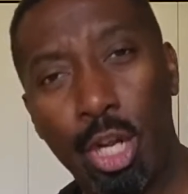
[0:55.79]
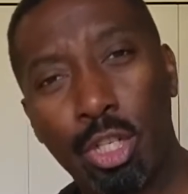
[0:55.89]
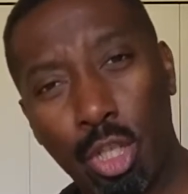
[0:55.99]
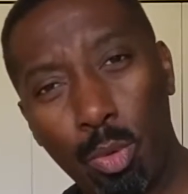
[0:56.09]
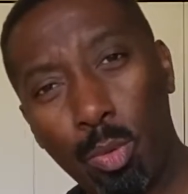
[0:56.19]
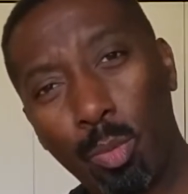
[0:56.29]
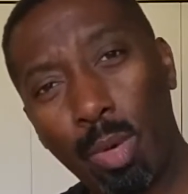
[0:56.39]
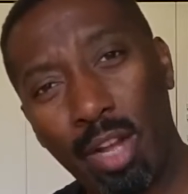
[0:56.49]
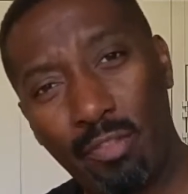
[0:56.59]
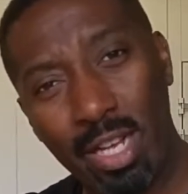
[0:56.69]
So
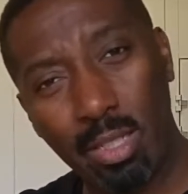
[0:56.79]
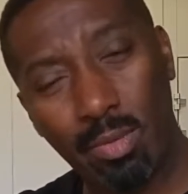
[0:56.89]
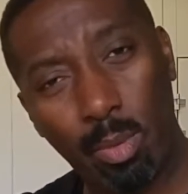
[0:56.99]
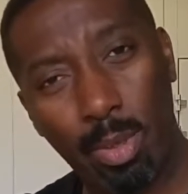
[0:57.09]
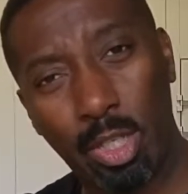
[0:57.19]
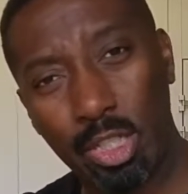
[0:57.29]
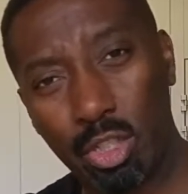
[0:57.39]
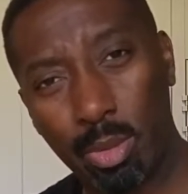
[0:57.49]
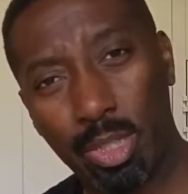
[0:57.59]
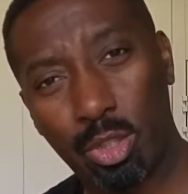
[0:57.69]
effectively what we're looking to
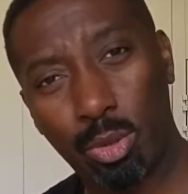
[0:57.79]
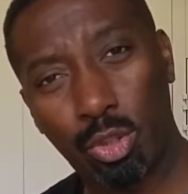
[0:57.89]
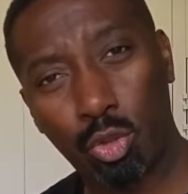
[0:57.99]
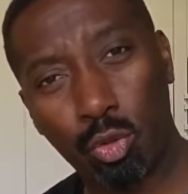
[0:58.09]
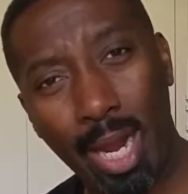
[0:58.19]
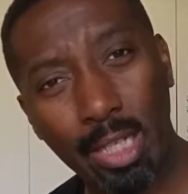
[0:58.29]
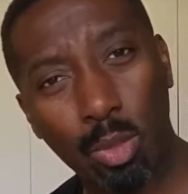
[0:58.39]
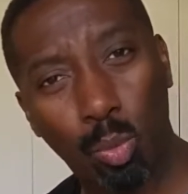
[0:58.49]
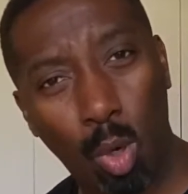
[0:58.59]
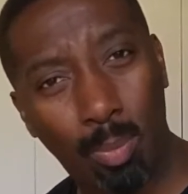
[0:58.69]
do is to
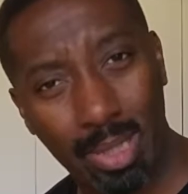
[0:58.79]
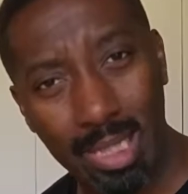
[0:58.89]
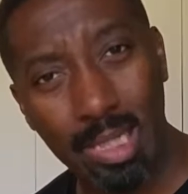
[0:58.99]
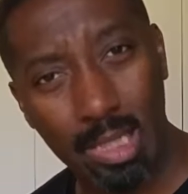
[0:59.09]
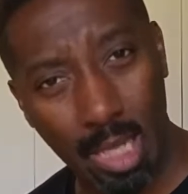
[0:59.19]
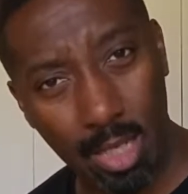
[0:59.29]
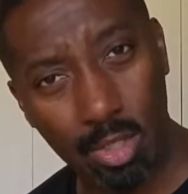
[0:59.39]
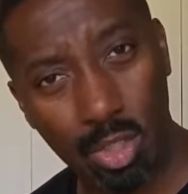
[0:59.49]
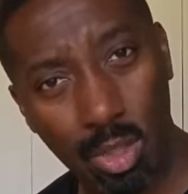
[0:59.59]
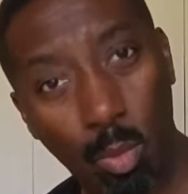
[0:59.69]
attract what pleases
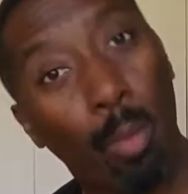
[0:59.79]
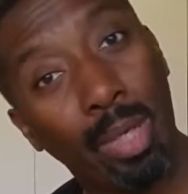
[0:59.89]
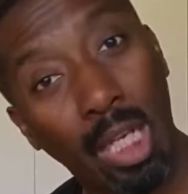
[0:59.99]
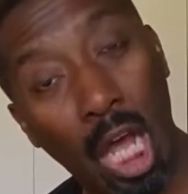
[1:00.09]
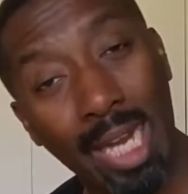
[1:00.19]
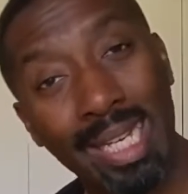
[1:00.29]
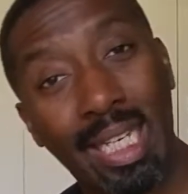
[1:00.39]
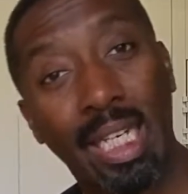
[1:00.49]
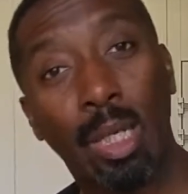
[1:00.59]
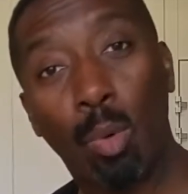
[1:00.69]
us, what we like,
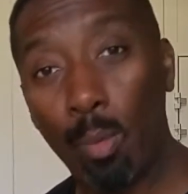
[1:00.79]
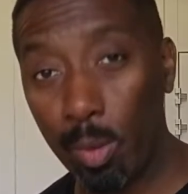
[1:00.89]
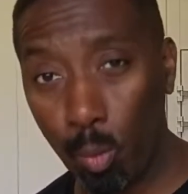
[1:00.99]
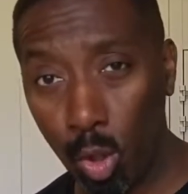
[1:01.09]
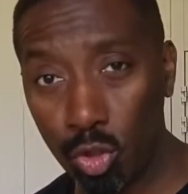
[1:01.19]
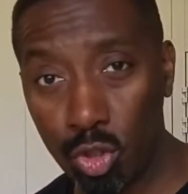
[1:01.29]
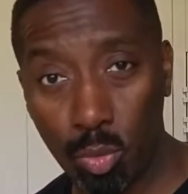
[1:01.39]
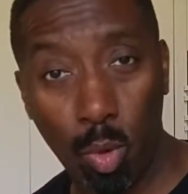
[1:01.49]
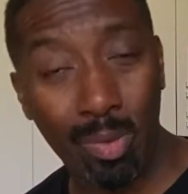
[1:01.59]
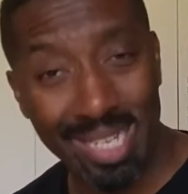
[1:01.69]
what we
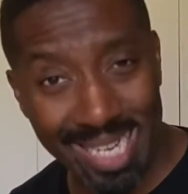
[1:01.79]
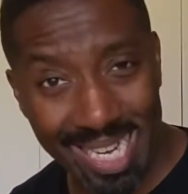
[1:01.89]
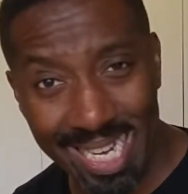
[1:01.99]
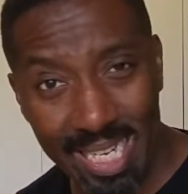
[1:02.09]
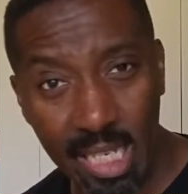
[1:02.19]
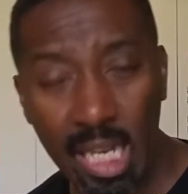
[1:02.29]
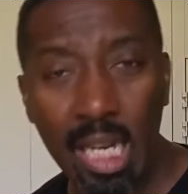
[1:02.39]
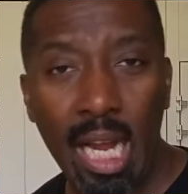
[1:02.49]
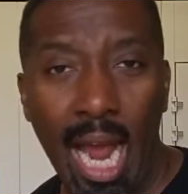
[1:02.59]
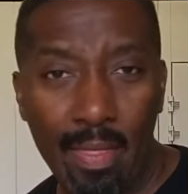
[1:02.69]
want, what we need,
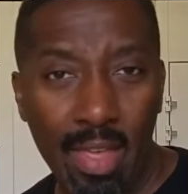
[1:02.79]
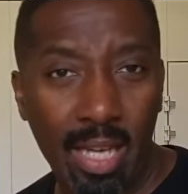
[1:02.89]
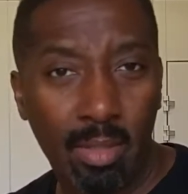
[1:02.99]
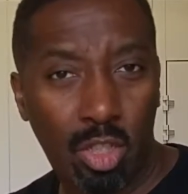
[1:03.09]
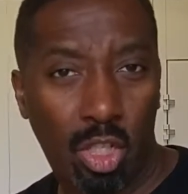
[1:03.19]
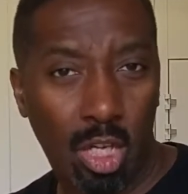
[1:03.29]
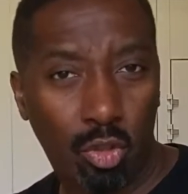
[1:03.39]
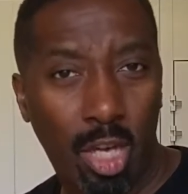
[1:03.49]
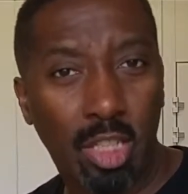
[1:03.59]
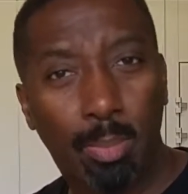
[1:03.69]
and then start
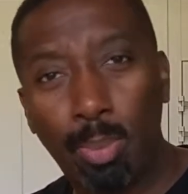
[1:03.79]
trying to